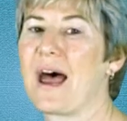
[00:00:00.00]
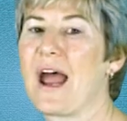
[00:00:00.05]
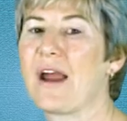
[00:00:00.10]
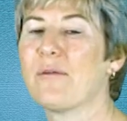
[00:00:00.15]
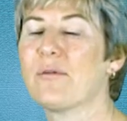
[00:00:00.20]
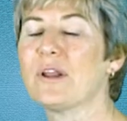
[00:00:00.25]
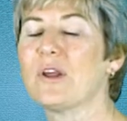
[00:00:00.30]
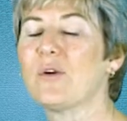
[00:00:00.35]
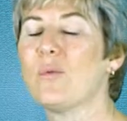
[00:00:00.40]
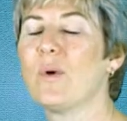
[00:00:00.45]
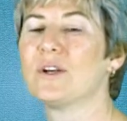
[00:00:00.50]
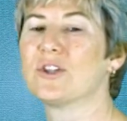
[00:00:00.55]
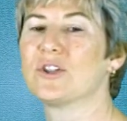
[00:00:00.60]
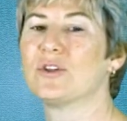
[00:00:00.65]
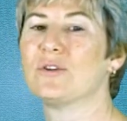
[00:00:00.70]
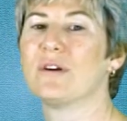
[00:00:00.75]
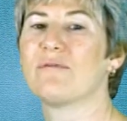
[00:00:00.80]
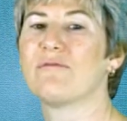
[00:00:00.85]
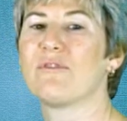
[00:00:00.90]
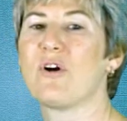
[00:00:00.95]
I really want
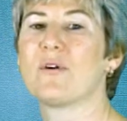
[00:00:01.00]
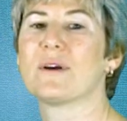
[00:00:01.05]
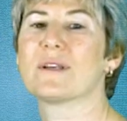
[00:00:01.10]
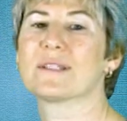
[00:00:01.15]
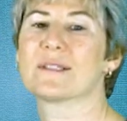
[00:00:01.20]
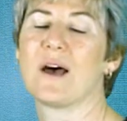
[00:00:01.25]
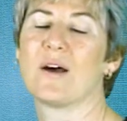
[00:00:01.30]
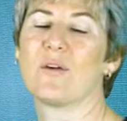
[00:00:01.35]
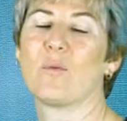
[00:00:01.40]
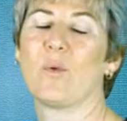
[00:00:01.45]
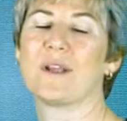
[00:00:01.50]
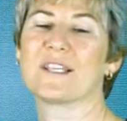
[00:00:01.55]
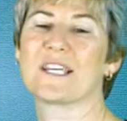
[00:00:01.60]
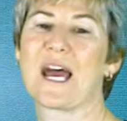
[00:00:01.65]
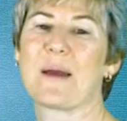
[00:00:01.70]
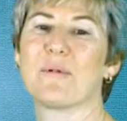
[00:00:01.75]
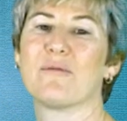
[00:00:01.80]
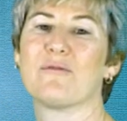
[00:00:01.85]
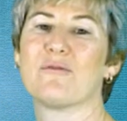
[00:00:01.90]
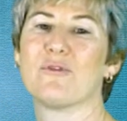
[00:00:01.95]
you to focus on what
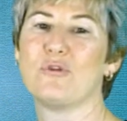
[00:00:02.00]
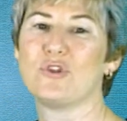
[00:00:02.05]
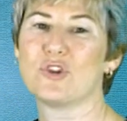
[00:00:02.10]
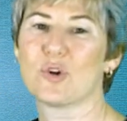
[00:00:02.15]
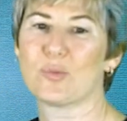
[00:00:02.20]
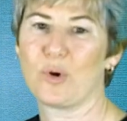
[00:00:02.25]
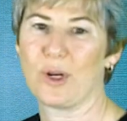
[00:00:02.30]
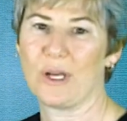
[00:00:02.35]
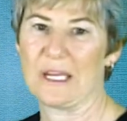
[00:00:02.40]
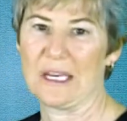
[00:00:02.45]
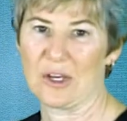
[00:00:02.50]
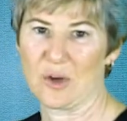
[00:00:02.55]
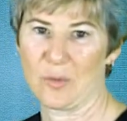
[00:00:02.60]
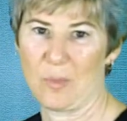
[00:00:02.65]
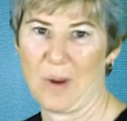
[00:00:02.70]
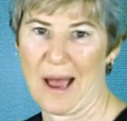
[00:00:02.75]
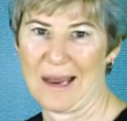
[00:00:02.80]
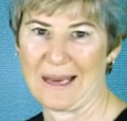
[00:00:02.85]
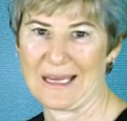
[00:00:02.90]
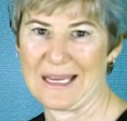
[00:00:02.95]
type of food you're putting in your
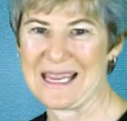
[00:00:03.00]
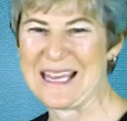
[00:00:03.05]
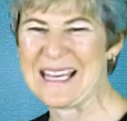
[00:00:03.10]
body.